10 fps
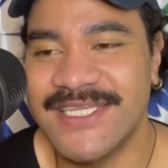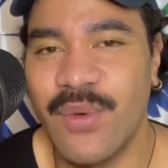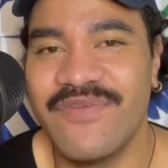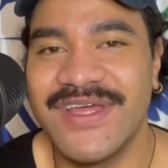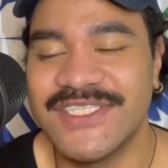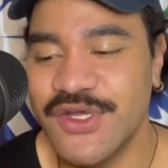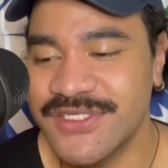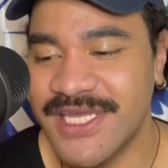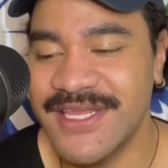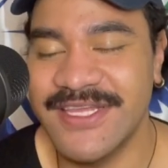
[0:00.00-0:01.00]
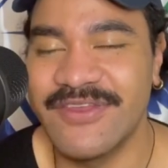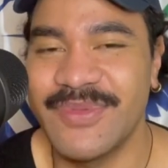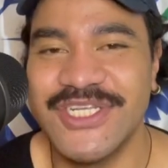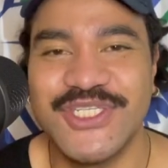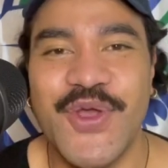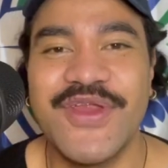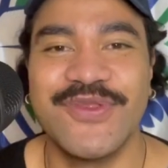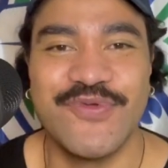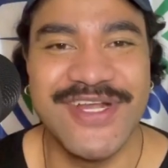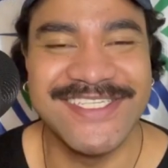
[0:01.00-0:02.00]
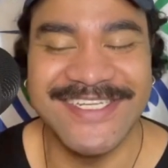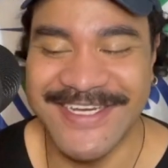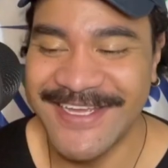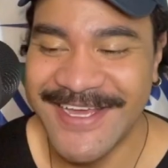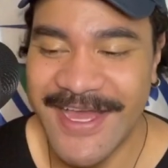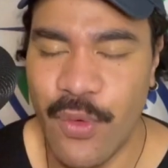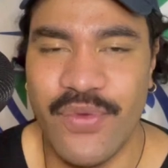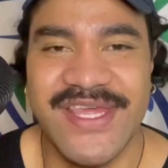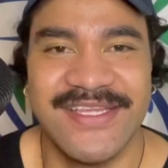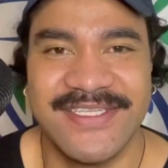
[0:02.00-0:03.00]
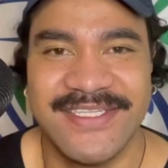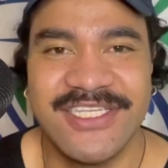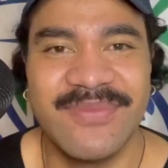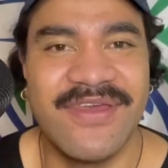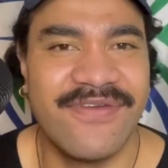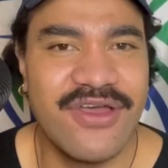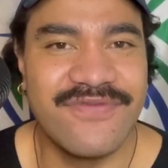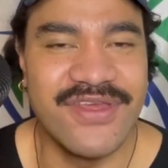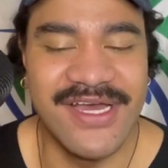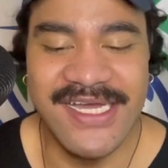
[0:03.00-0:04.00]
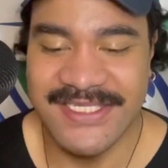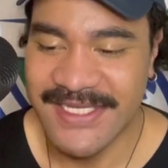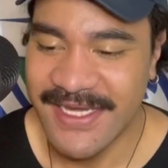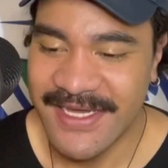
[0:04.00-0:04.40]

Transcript: However, it's not something that they've been showing in the recent weeks, to be fair with you guys.